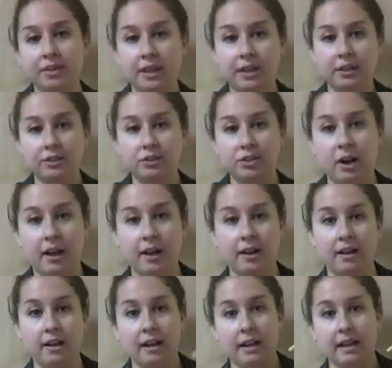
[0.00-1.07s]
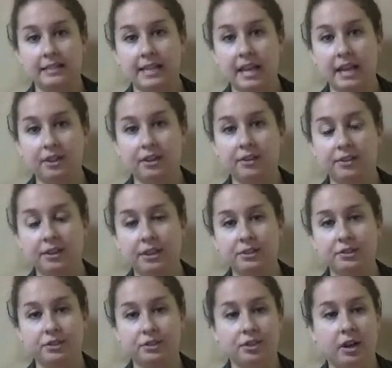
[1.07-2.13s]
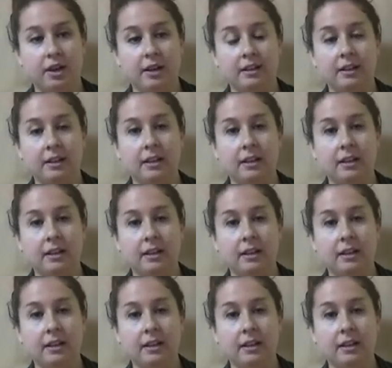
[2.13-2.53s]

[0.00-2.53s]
thick straw and take your thin straw,